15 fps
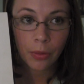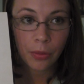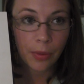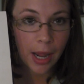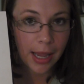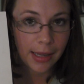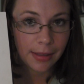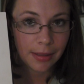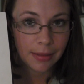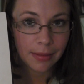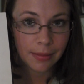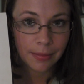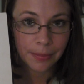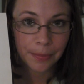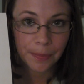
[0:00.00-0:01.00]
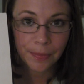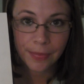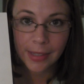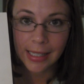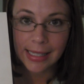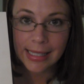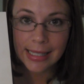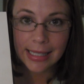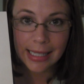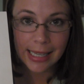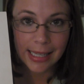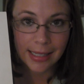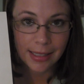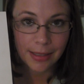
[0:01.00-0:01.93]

rain, sleet.